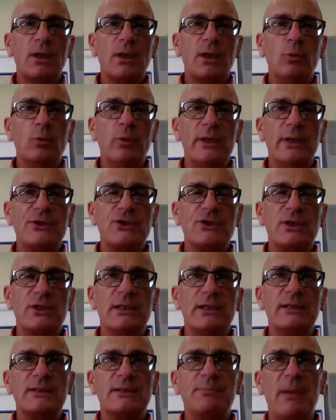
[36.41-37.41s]
which
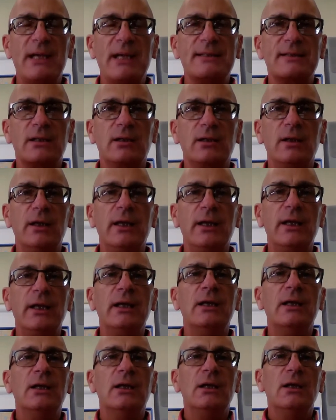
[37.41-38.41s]
is
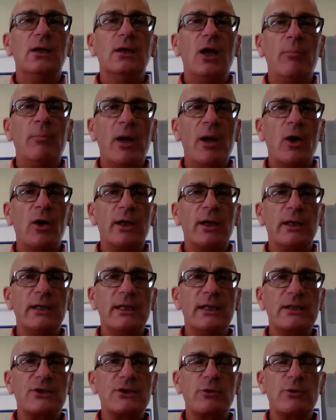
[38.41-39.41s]
basically American
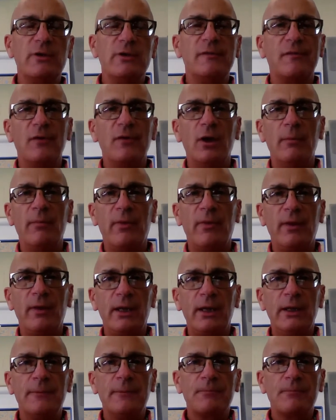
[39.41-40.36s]
history from the